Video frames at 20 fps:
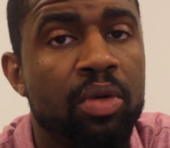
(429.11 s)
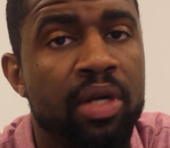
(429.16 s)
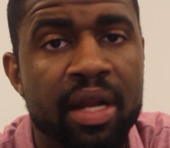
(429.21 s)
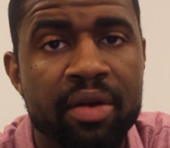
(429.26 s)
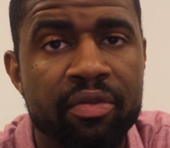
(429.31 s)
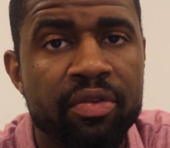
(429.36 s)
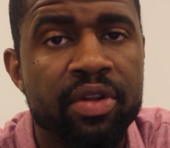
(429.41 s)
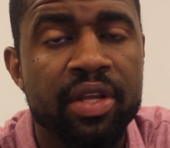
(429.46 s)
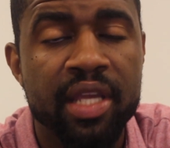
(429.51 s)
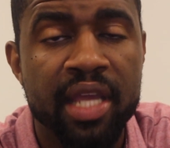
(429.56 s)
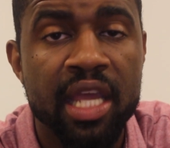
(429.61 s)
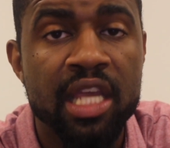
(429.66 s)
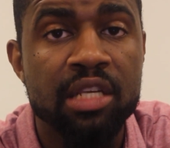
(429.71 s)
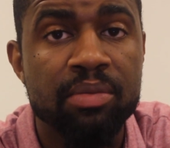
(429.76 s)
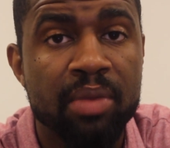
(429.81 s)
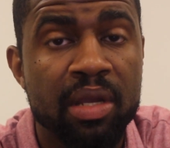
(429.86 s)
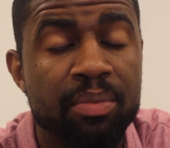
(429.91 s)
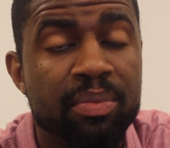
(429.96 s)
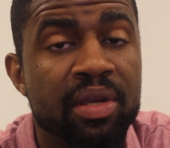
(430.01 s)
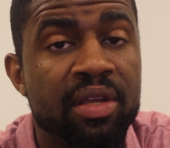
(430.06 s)
Whatever the
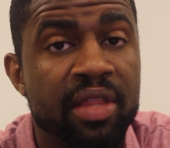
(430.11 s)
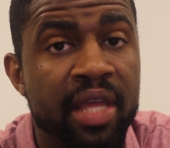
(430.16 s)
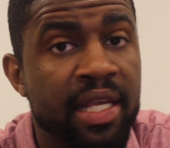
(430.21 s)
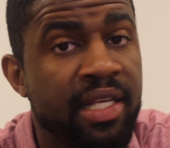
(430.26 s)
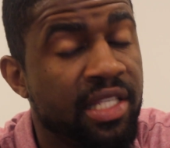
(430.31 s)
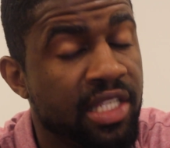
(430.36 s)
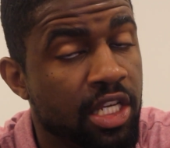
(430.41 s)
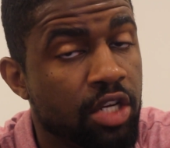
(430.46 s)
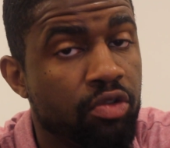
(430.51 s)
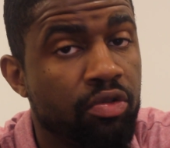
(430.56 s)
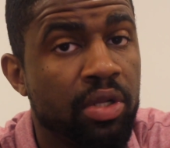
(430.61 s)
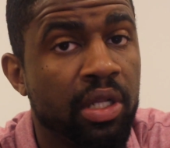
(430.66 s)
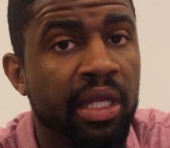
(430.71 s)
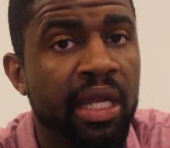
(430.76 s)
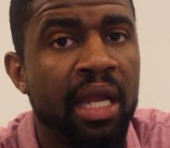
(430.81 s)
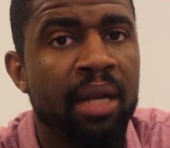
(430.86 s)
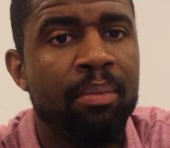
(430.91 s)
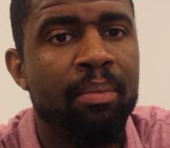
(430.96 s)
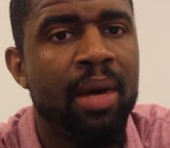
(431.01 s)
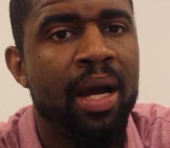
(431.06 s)
case may be, they
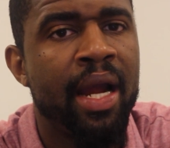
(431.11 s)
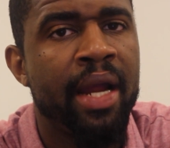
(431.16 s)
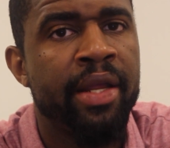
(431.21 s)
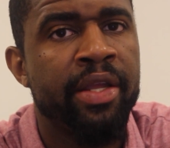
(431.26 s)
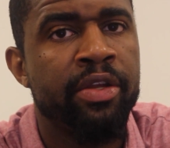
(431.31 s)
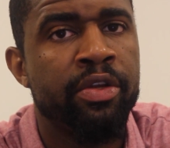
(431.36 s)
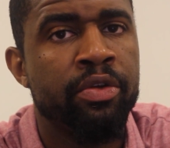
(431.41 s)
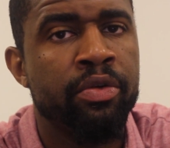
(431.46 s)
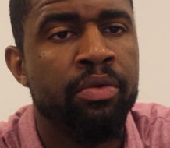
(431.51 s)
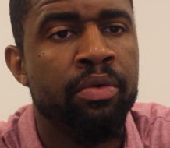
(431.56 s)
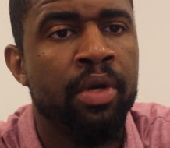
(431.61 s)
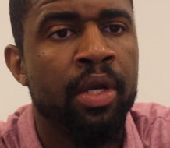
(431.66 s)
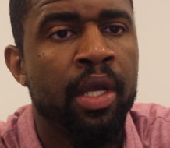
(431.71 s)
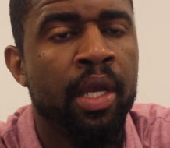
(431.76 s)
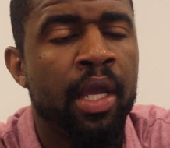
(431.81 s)
secretly admire you.